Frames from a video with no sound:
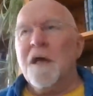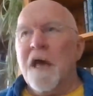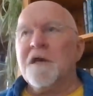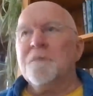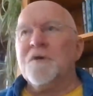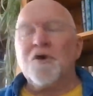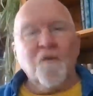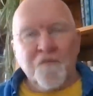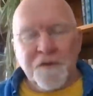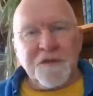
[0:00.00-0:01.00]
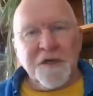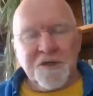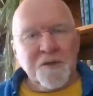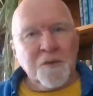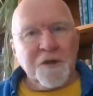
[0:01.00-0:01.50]
It can be
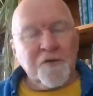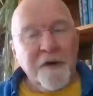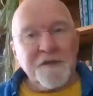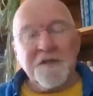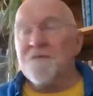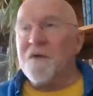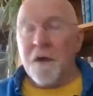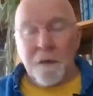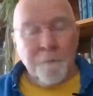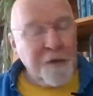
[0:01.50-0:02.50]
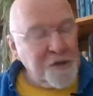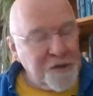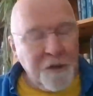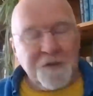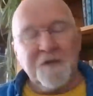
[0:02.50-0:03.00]
confrontational and aggressive, it can be
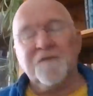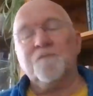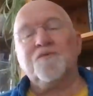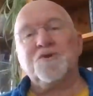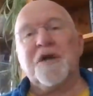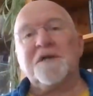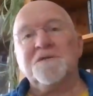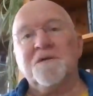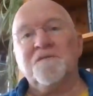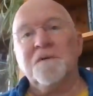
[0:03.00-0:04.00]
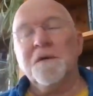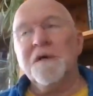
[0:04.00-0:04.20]
assertive and projective.